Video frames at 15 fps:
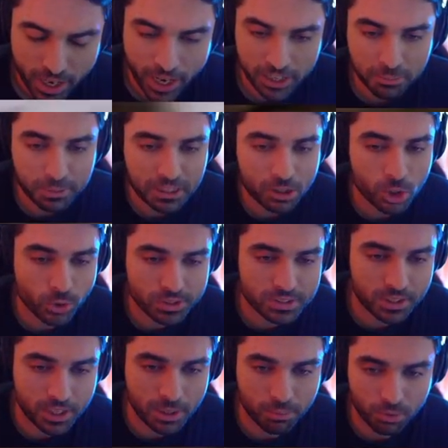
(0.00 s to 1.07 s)
Anybody knows
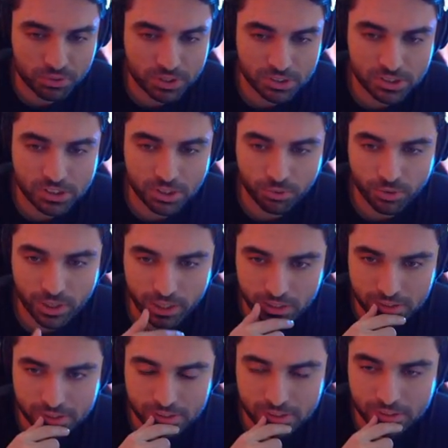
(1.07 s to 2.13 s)
the name of this
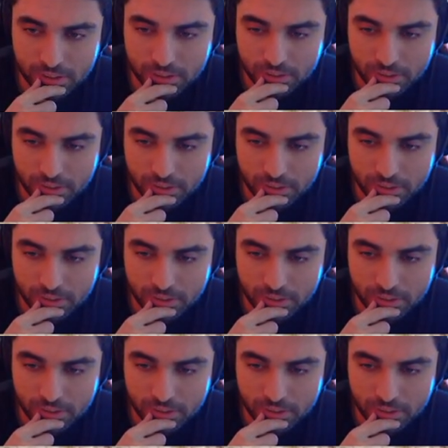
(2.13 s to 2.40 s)
device?